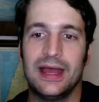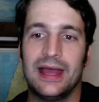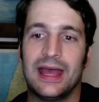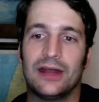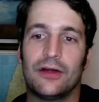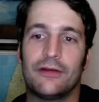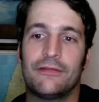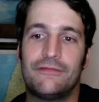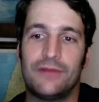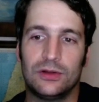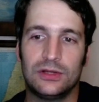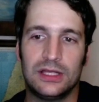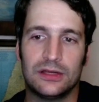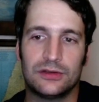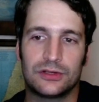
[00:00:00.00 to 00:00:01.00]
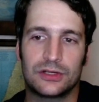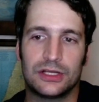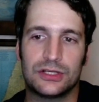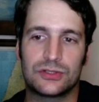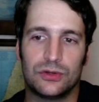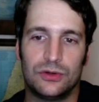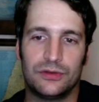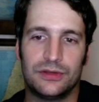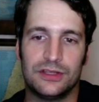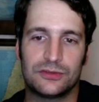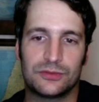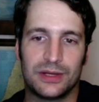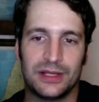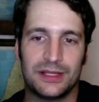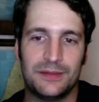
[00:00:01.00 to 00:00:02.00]
and are fully under control of the
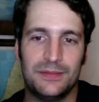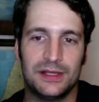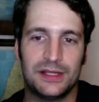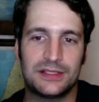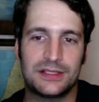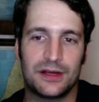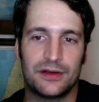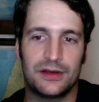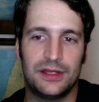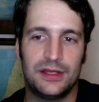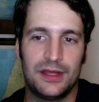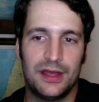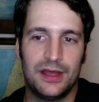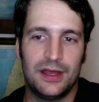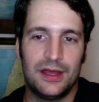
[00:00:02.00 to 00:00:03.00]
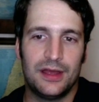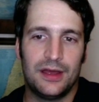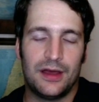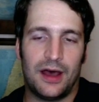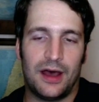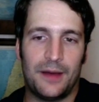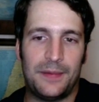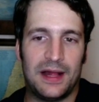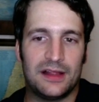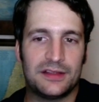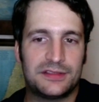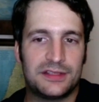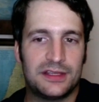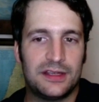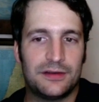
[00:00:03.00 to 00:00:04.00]
Israeli military.
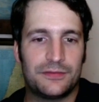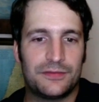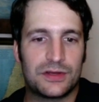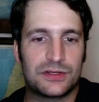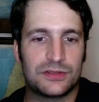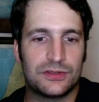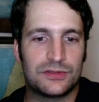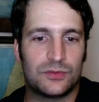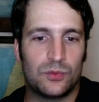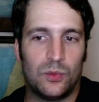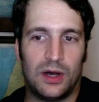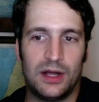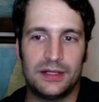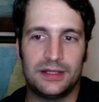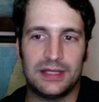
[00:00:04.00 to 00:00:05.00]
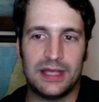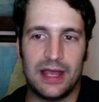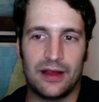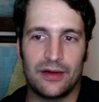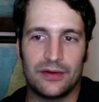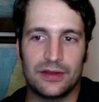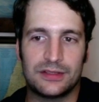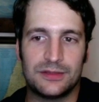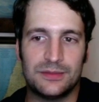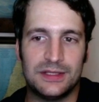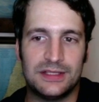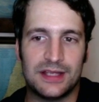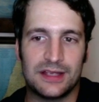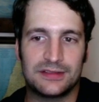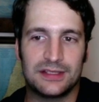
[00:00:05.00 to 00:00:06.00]
Palestinian officials want the area to be
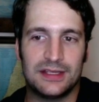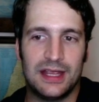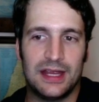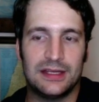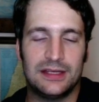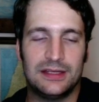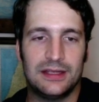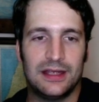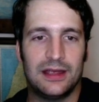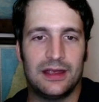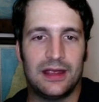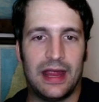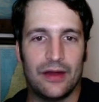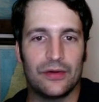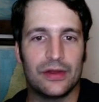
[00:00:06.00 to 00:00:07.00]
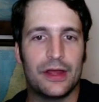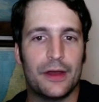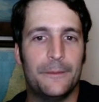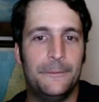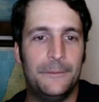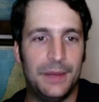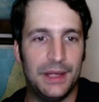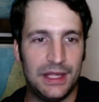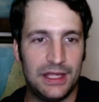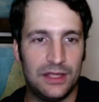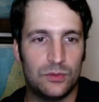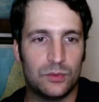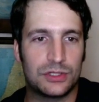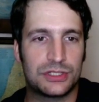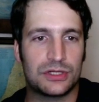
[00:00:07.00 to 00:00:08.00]
designated Area
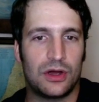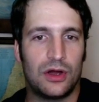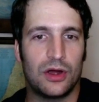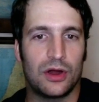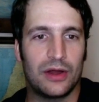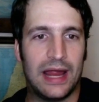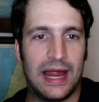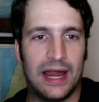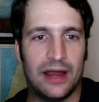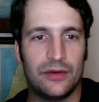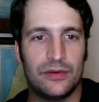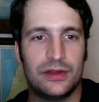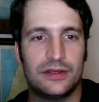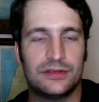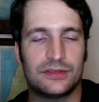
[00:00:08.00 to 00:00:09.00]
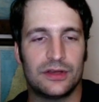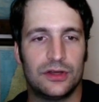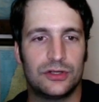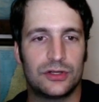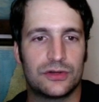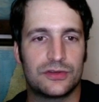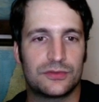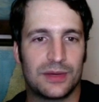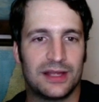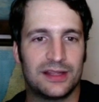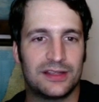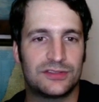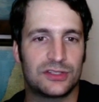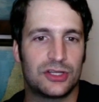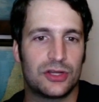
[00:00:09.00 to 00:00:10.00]
B, which are areas under
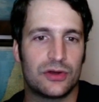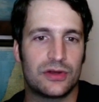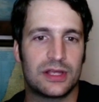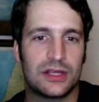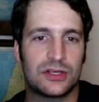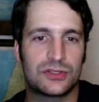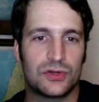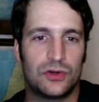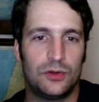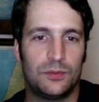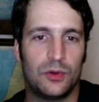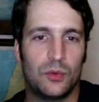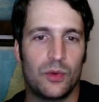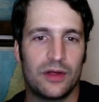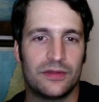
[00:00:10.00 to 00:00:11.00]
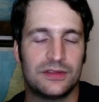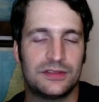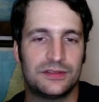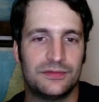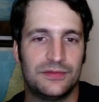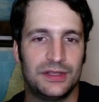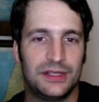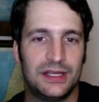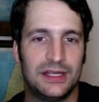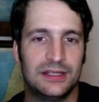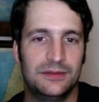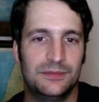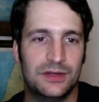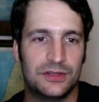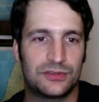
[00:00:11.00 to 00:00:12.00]
Israeli security control, but where the civilian
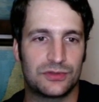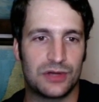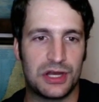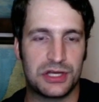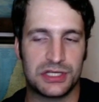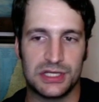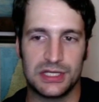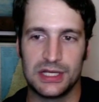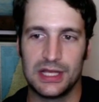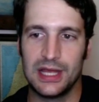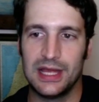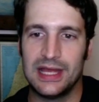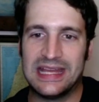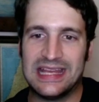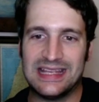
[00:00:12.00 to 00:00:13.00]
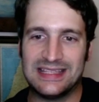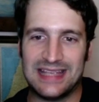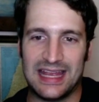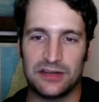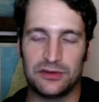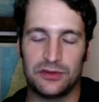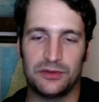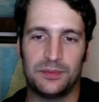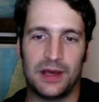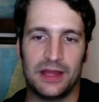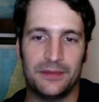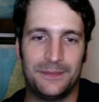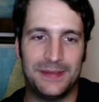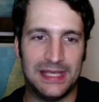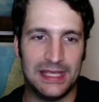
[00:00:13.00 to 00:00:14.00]
administration is handled by
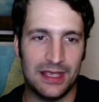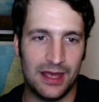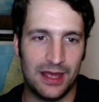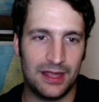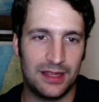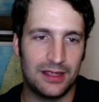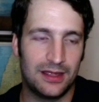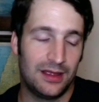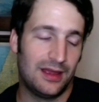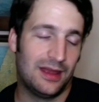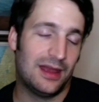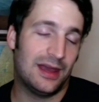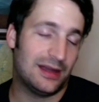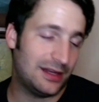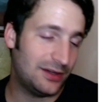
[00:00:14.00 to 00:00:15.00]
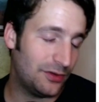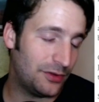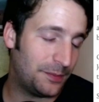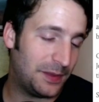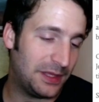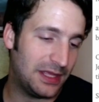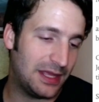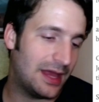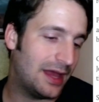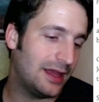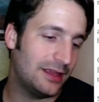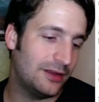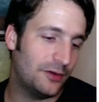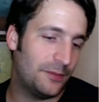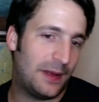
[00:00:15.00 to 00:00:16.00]
the PA. And I know the PA,
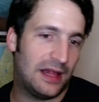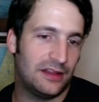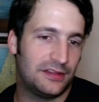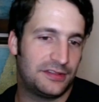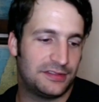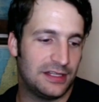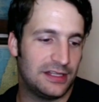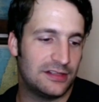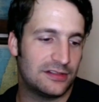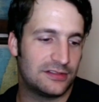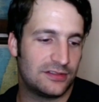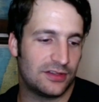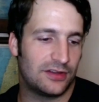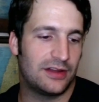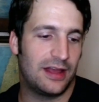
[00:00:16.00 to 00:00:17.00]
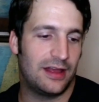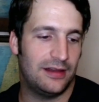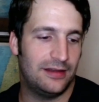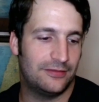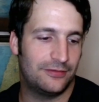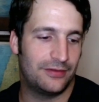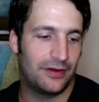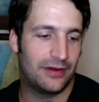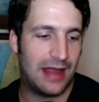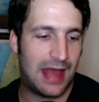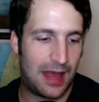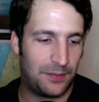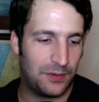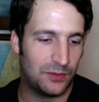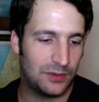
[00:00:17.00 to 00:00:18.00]
you know, Palestinians are not very
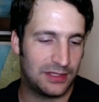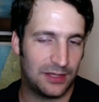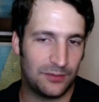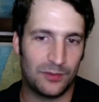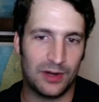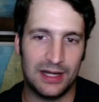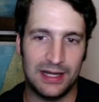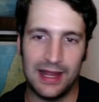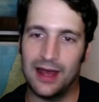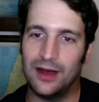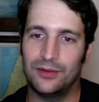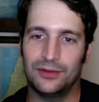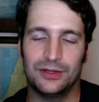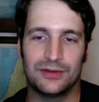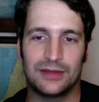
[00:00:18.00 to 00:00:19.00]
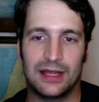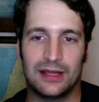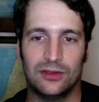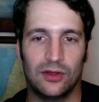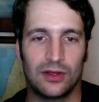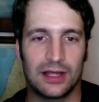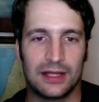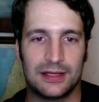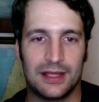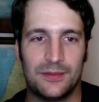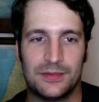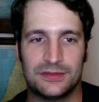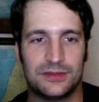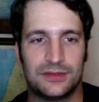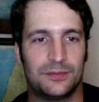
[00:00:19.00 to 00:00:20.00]
happy with them right now. You know, they look at
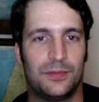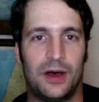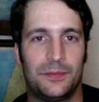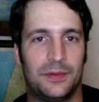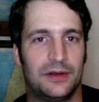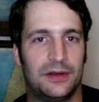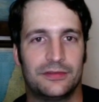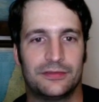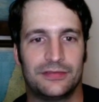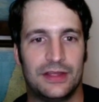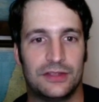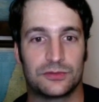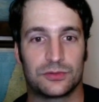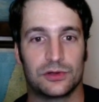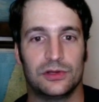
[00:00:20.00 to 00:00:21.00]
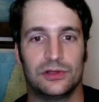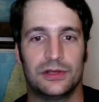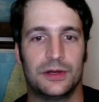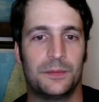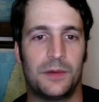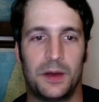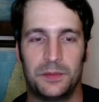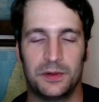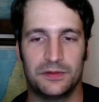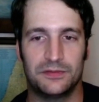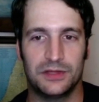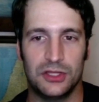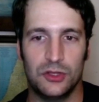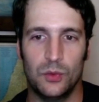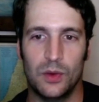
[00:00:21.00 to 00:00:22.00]
them as a puppet of Israel and a puppet of
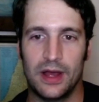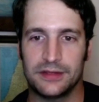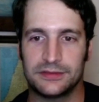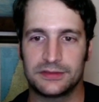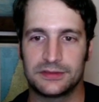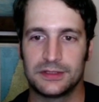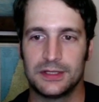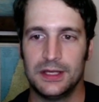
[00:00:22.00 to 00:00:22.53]
the U.S.